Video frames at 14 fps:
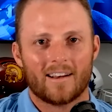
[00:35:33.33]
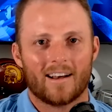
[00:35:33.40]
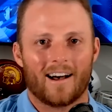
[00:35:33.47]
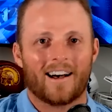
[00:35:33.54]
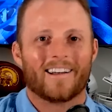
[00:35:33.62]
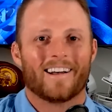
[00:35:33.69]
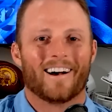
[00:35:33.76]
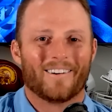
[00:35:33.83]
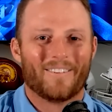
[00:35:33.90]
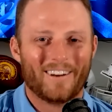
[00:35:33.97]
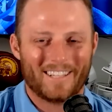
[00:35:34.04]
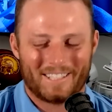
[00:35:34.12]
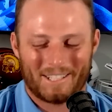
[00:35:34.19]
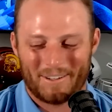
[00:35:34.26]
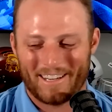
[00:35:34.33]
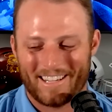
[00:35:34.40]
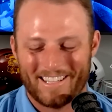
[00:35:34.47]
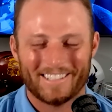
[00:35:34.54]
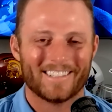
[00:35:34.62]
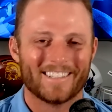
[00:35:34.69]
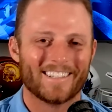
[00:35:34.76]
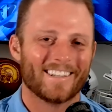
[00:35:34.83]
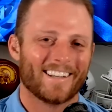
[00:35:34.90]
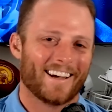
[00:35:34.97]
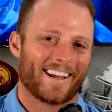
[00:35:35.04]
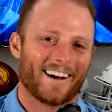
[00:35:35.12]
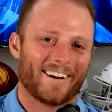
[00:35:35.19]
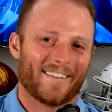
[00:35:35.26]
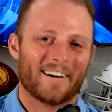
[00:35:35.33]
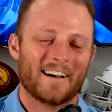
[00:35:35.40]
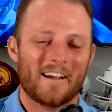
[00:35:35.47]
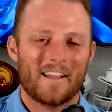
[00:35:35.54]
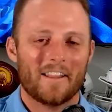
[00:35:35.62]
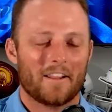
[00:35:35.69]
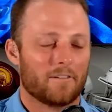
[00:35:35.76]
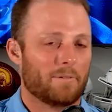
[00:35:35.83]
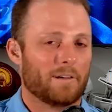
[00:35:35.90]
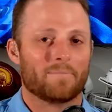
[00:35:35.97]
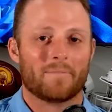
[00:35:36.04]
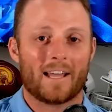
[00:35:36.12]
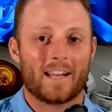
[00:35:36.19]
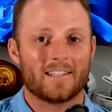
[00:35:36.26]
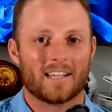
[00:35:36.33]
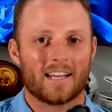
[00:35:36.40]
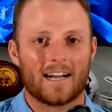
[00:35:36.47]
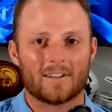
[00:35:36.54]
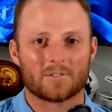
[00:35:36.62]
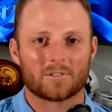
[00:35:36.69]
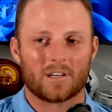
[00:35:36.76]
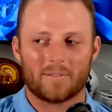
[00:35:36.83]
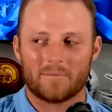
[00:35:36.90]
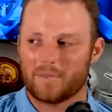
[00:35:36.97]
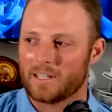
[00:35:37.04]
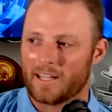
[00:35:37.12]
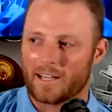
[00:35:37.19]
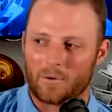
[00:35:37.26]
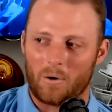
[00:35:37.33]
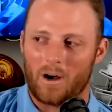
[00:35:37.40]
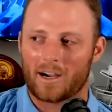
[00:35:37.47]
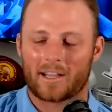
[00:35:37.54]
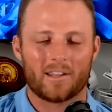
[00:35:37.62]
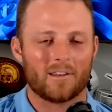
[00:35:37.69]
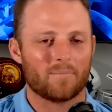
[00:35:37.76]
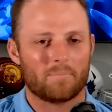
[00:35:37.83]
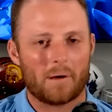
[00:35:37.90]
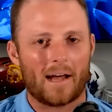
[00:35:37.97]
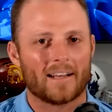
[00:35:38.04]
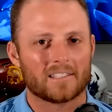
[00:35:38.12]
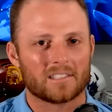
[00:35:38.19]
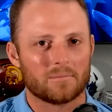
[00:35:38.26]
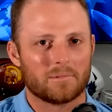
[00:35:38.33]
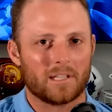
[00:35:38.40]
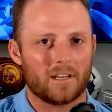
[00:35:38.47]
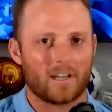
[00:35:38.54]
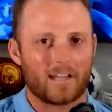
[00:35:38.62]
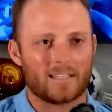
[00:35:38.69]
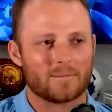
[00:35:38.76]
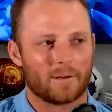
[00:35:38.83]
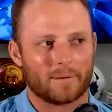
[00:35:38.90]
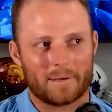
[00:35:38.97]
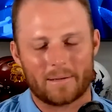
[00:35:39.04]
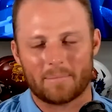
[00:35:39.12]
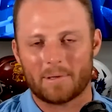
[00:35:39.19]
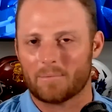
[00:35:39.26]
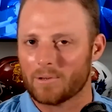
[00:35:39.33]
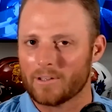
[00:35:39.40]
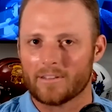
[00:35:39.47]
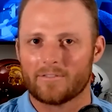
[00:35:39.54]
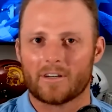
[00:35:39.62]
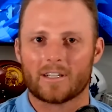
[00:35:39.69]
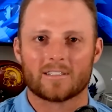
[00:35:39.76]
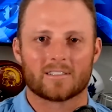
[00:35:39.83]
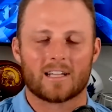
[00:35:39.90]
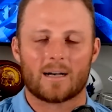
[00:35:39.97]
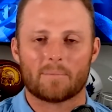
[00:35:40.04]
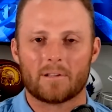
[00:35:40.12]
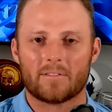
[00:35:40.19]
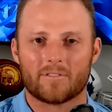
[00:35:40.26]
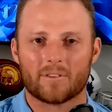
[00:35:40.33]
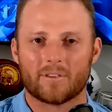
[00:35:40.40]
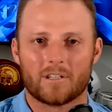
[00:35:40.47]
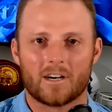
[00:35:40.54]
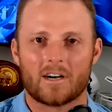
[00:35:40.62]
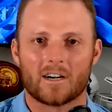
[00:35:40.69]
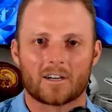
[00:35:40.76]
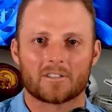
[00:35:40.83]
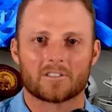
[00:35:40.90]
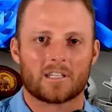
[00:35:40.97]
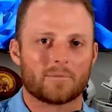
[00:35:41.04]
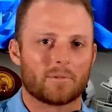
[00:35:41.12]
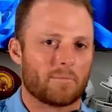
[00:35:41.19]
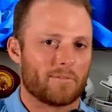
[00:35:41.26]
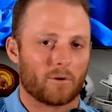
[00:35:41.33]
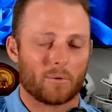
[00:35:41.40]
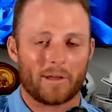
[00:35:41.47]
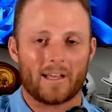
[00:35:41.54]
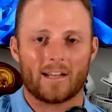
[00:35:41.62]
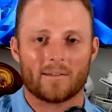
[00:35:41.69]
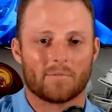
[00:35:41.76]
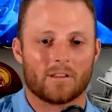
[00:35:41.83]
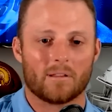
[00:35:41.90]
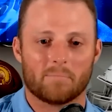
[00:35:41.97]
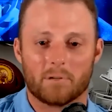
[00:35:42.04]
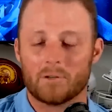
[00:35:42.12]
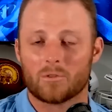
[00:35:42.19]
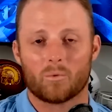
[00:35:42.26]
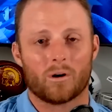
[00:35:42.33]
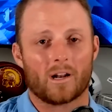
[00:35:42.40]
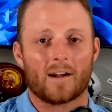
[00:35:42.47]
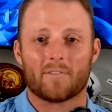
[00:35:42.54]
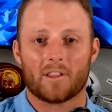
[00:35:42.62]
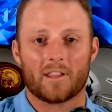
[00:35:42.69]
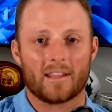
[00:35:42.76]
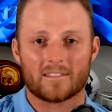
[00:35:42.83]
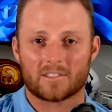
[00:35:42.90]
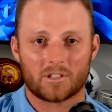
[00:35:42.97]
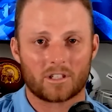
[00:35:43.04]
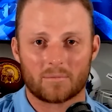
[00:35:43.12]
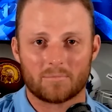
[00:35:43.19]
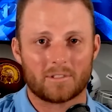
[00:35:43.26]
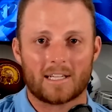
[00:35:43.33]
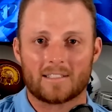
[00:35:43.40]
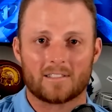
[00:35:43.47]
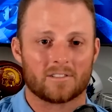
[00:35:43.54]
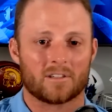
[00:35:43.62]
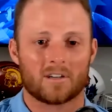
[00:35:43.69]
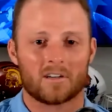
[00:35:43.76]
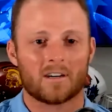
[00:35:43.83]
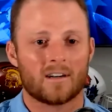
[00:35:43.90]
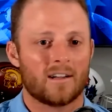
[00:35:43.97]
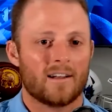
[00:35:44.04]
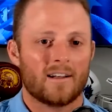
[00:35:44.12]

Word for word: Uh, I wish we could. Like, I've, there've been many times where I've been like walking past some tailgates. I'm like, man, it'd be really fun to stop in for a dog or something before we head up to the booth, whatever the circumstances are.